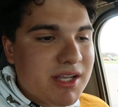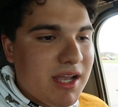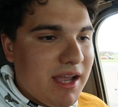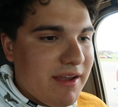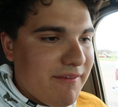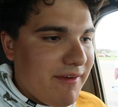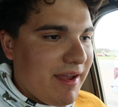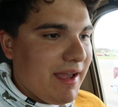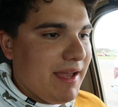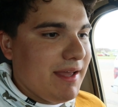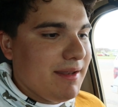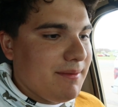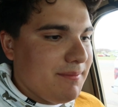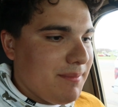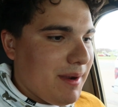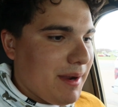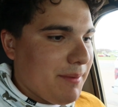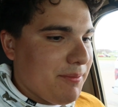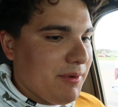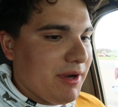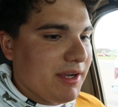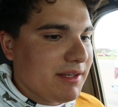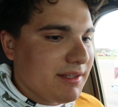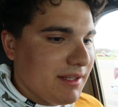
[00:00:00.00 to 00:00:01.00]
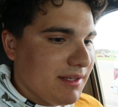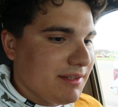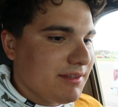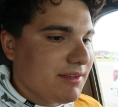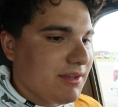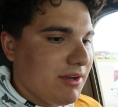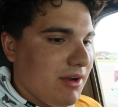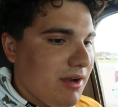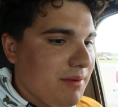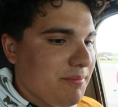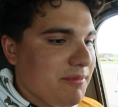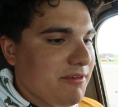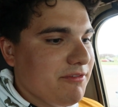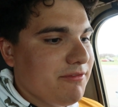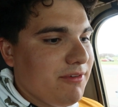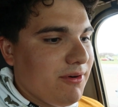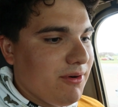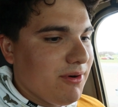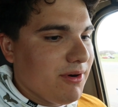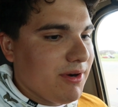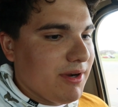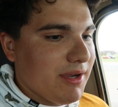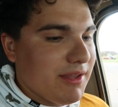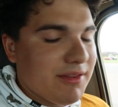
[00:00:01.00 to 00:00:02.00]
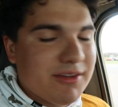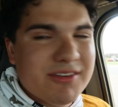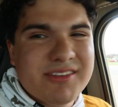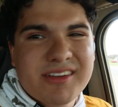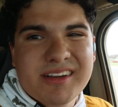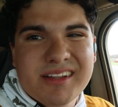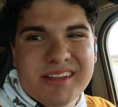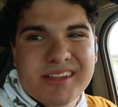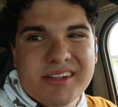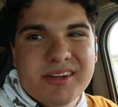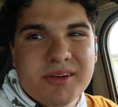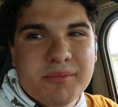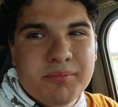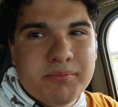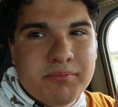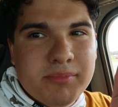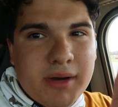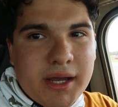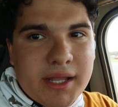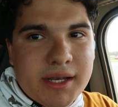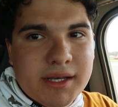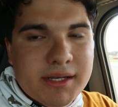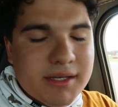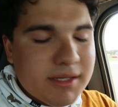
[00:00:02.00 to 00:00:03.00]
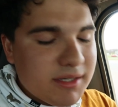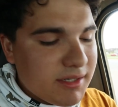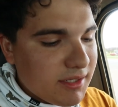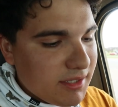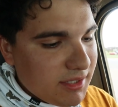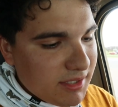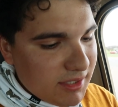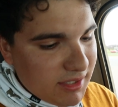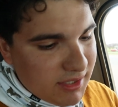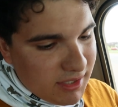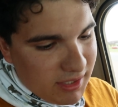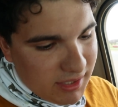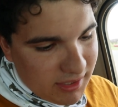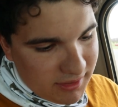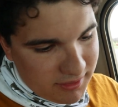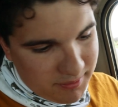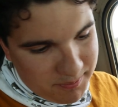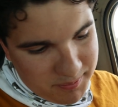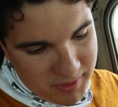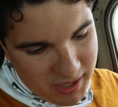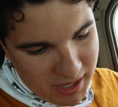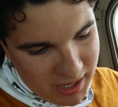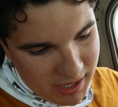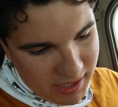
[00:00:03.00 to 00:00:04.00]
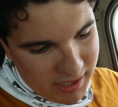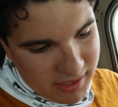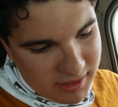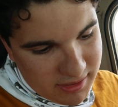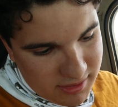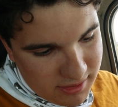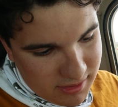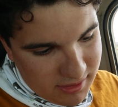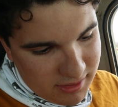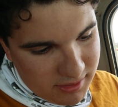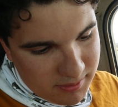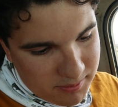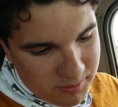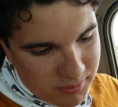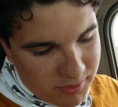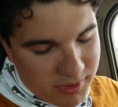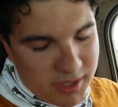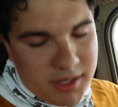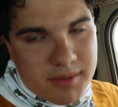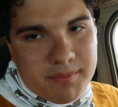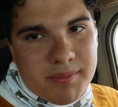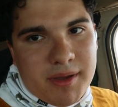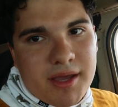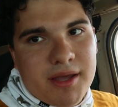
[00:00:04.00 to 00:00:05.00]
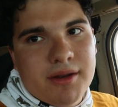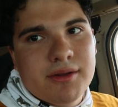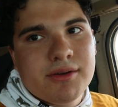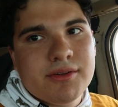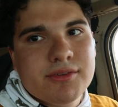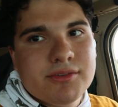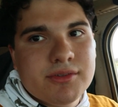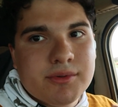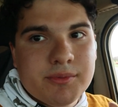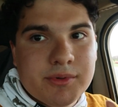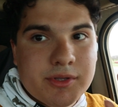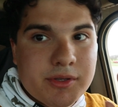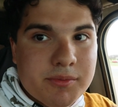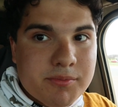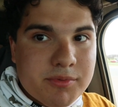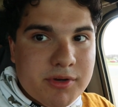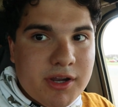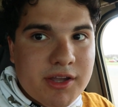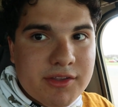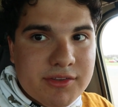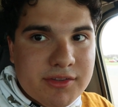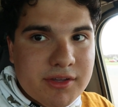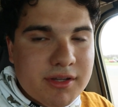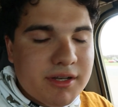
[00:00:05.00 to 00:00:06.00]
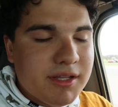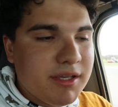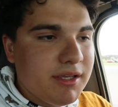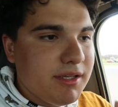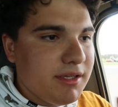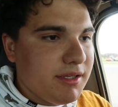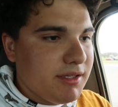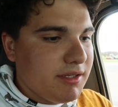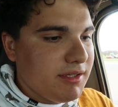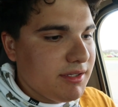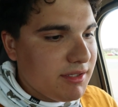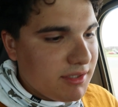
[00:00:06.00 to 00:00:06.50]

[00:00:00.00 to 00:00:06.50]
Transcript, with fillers: I've had my brake lights go out before and there's like a little button that's behind the brake pedal so when you press on it,